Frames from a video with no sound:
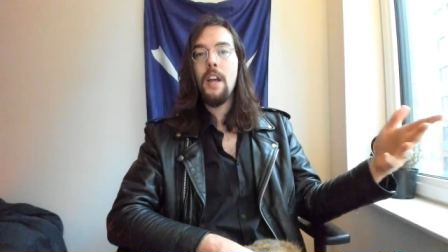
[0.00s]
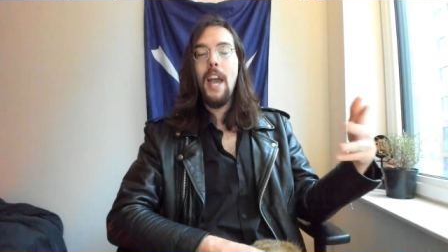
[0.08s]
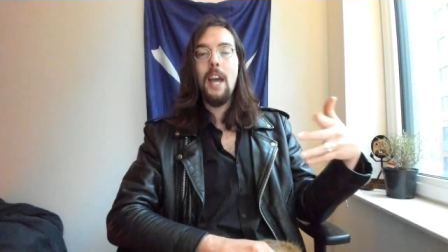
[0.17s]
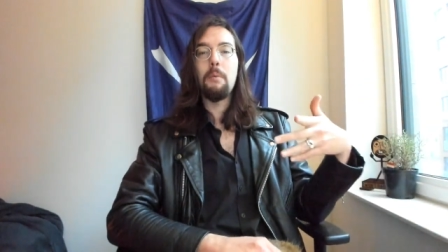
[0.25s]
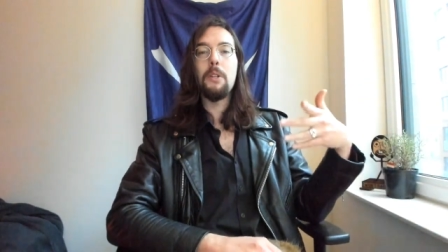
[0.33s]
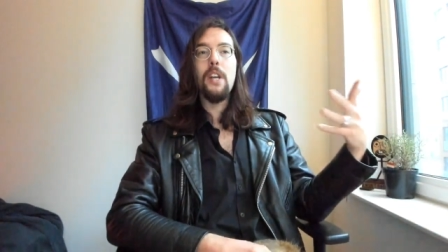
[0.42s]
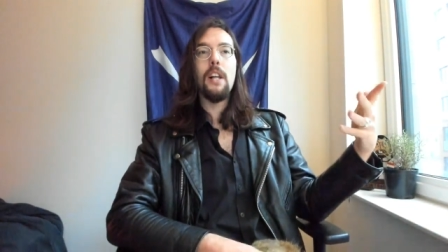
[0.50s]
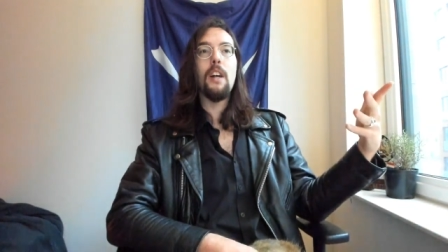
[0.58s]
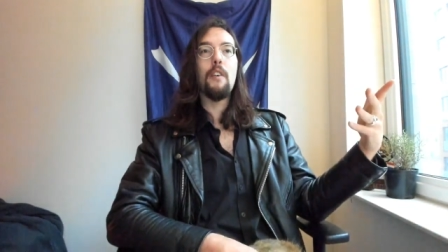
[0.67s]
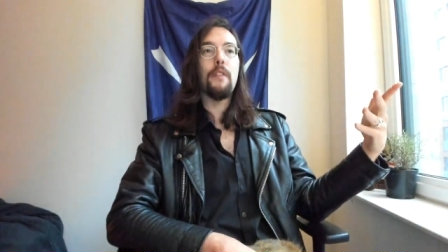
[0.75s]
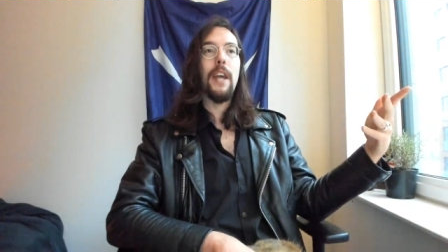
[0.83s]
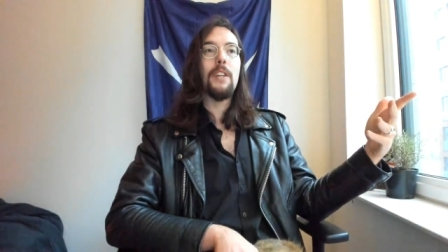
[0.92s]
and we'll tell our
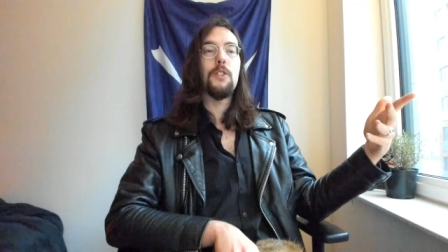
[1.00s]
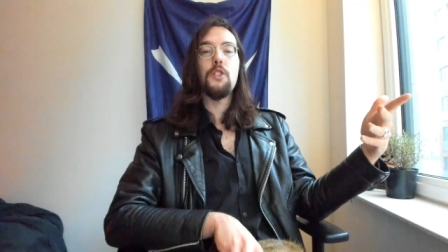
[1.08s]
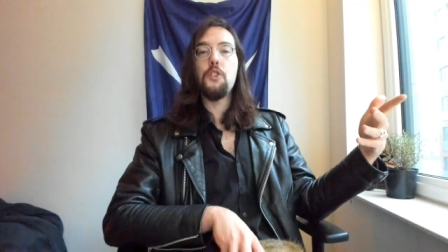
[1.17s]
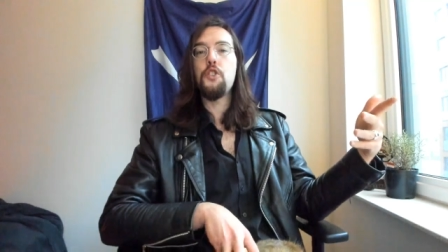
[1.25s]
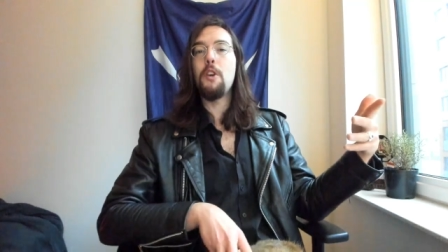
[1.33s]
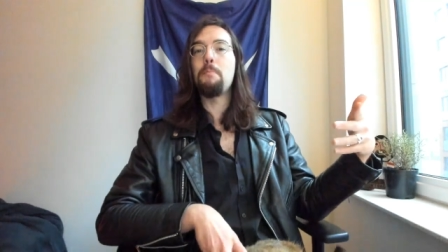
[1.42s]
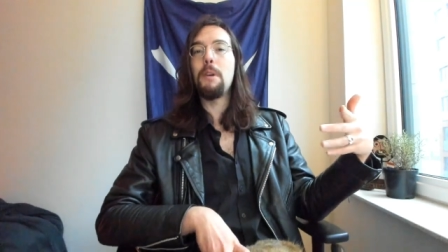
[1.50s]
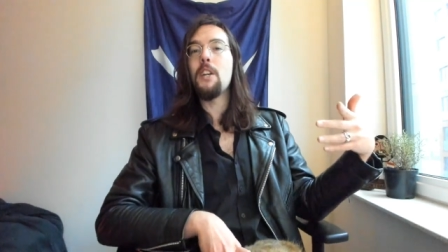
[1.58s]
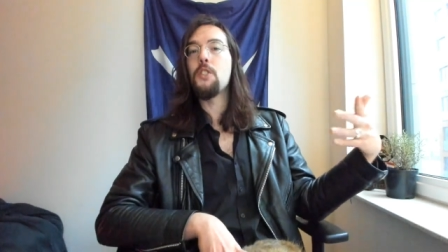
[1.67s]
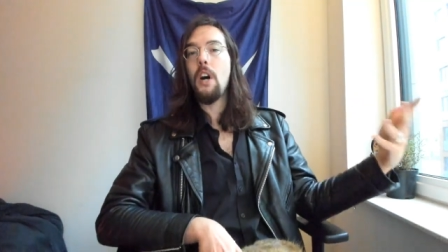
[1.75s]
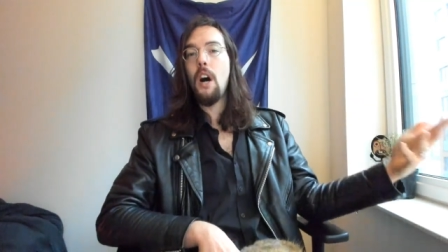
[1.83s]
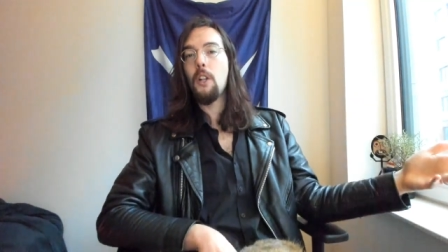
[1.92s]
fans to chip in a
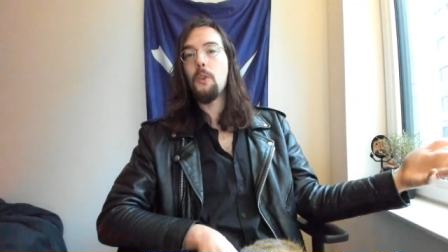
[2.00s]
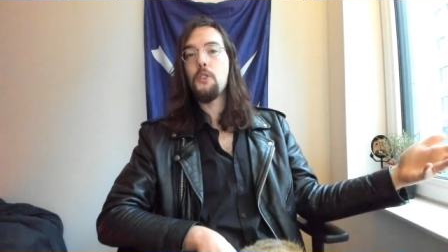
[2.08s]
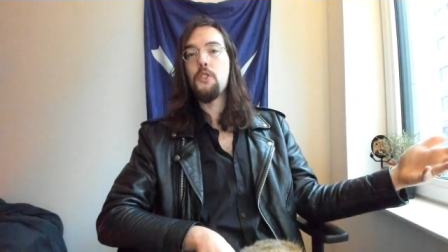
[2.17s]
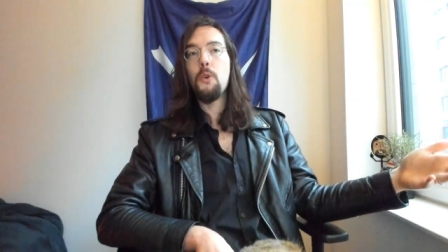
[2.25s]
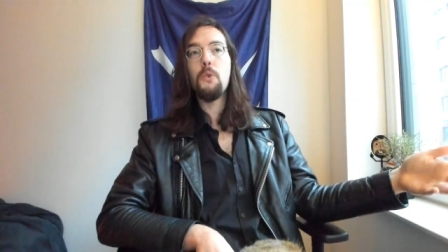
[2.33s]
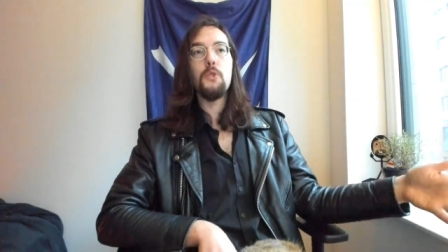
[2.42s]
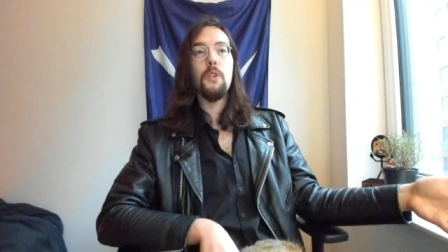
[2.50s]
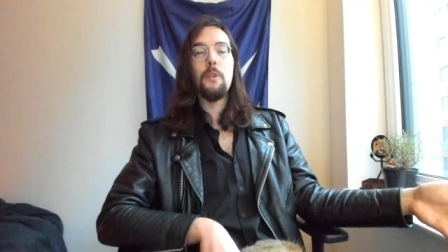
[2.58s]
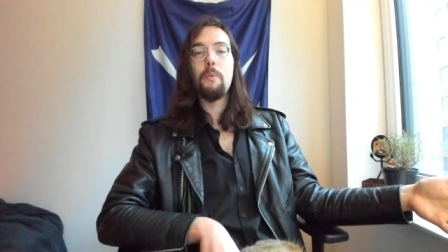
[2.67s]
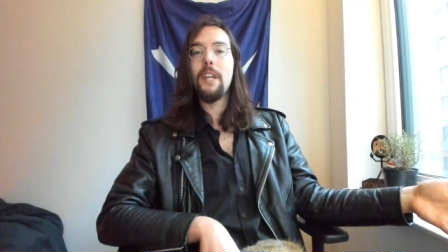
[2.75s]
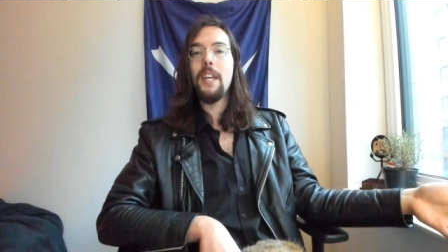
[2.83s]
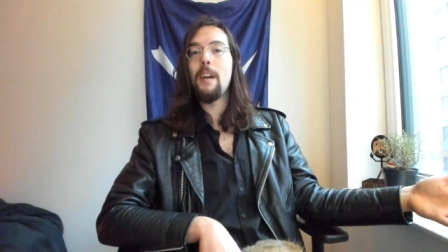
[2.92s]
dollar or two so that
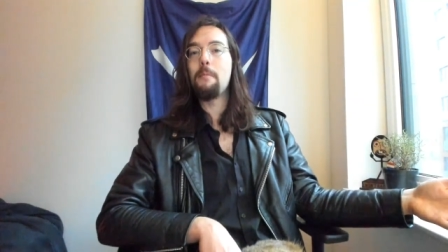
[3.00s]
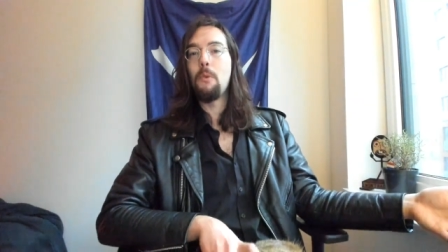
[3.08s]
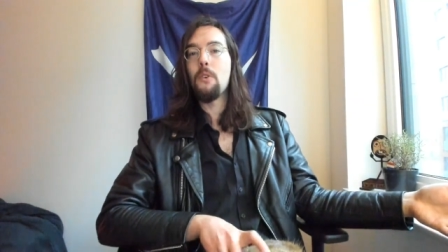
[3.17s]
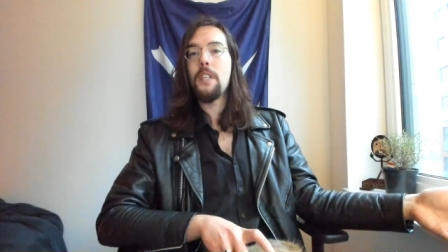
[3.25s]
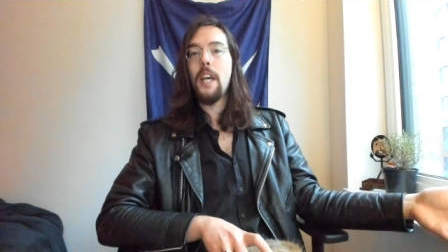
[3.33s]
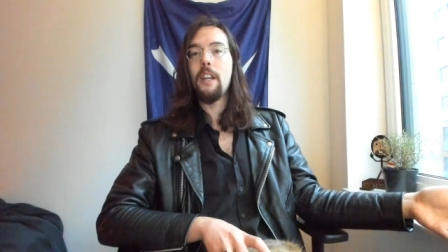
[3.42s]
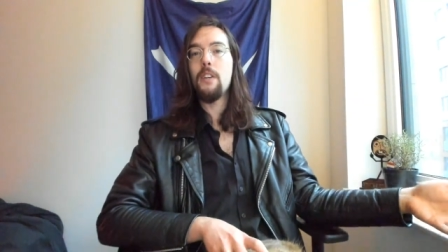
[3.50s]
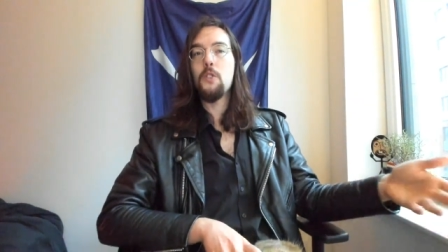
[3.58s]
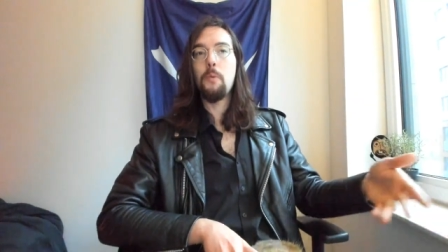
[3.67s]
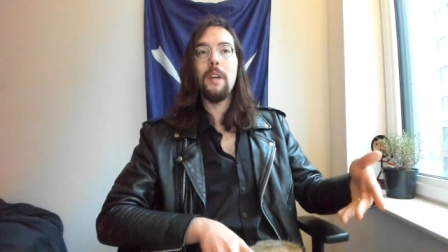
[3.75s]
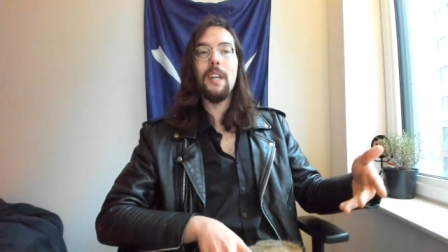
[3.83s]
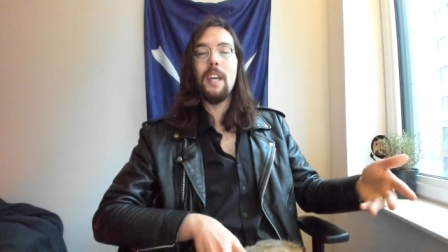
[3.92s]
we can get more data so
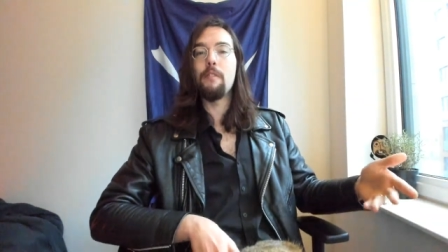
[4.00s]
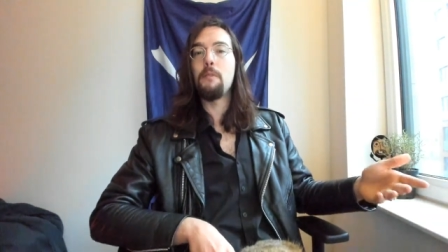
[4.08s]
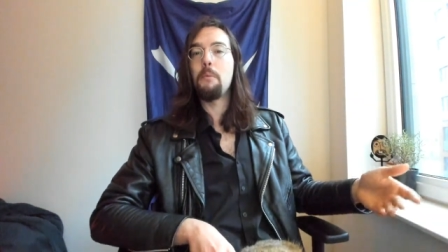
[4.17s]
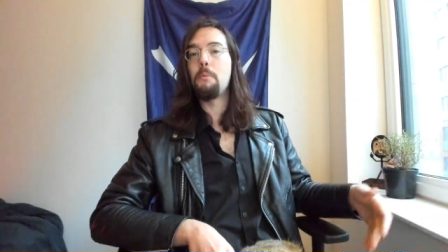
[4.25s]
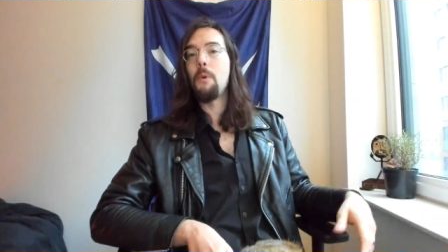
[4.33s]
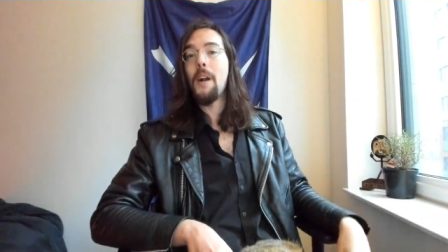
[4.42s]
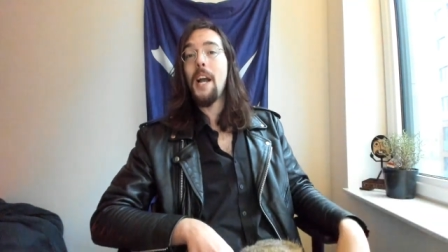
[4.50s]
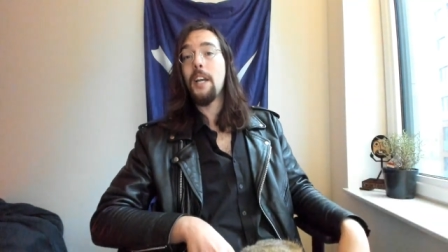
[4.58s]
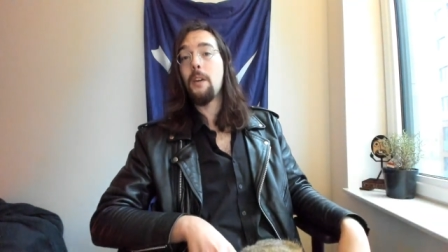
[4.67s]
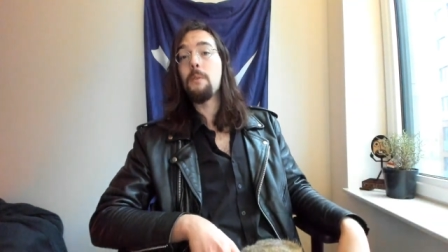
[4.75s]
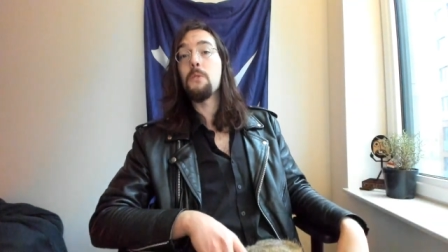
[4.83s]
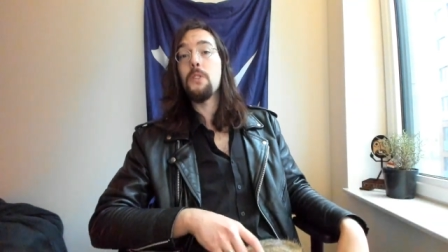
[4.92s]
we can give them a more
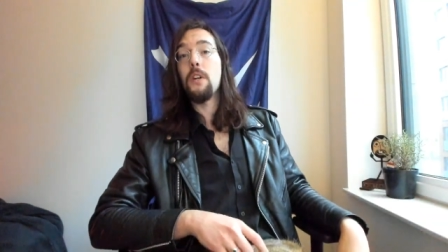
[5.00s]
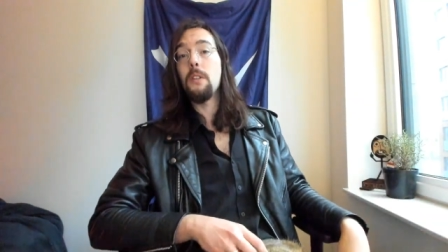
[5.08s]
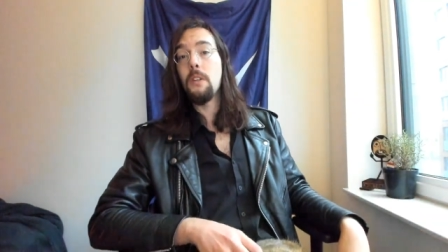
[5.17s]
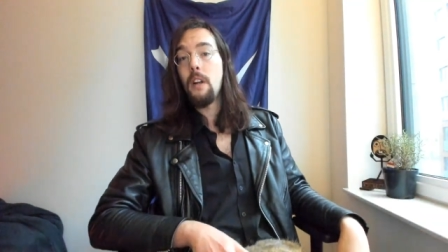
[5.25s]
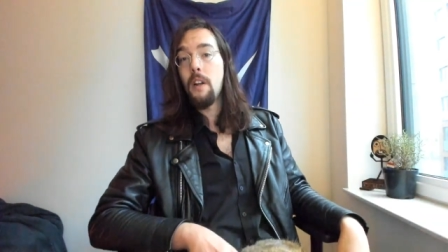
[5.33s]
accurate result?